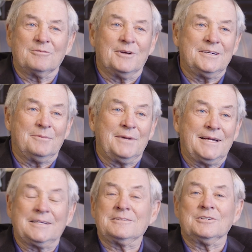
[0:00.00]
afraid to
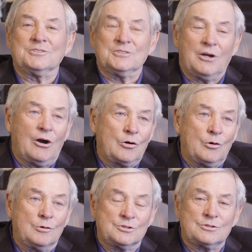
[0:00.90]
make it, because it all
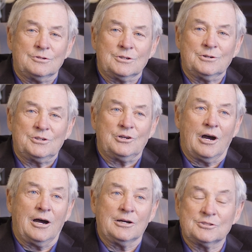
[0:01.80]
goes to a good
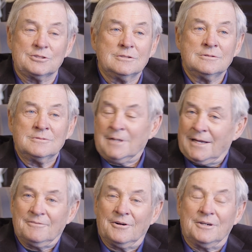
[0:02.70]
cause.
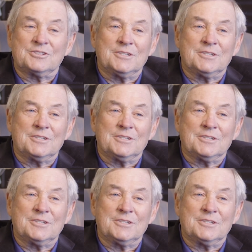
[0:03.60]
And very